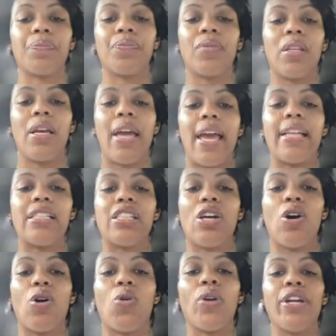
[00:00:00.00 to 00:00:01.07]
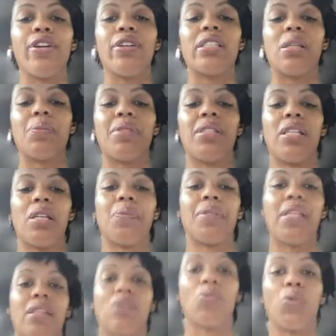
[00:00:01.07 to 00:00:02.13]
And so here are some tips, and then
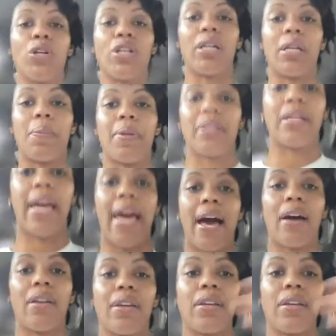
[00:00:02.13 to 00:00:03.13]
we're going to be out of here.